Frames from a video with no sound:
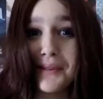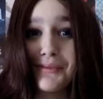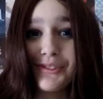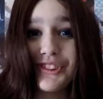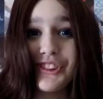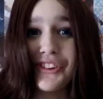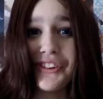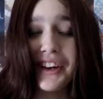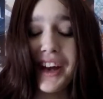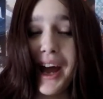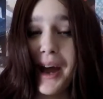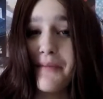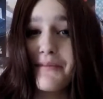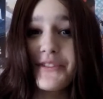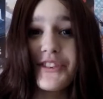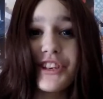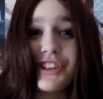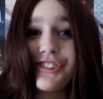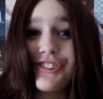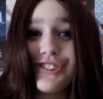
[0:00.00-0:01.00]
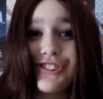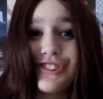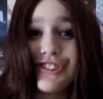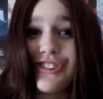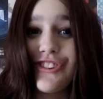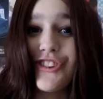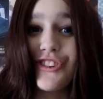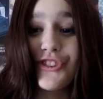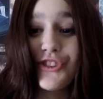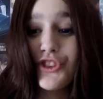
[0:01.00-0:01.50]
I'm sorry, I'm
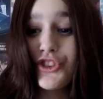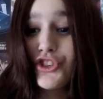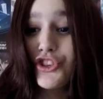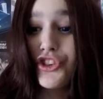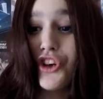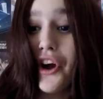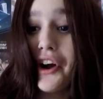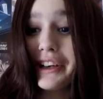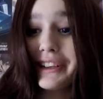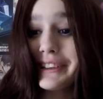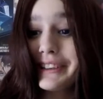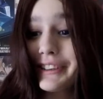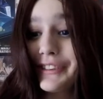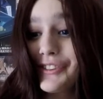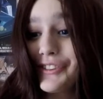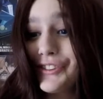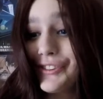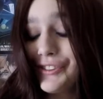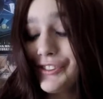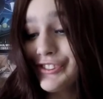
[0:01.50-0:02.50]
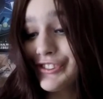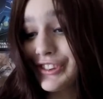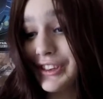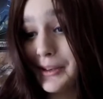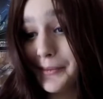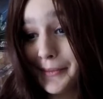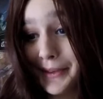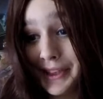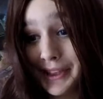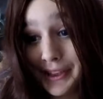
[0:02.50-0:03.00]
just shocked to
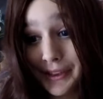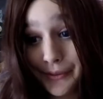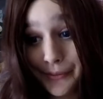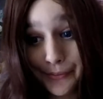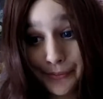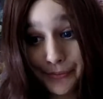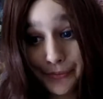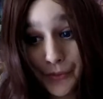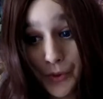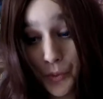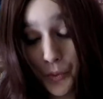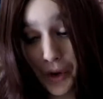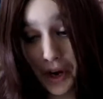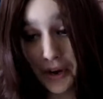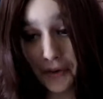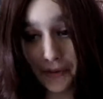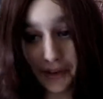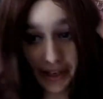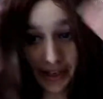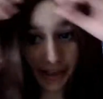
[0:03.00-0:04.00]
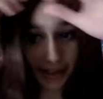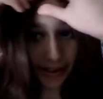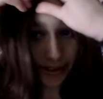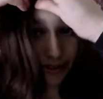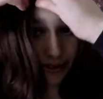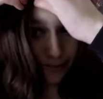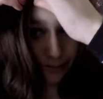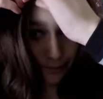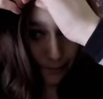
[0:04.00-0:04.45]
see me wearing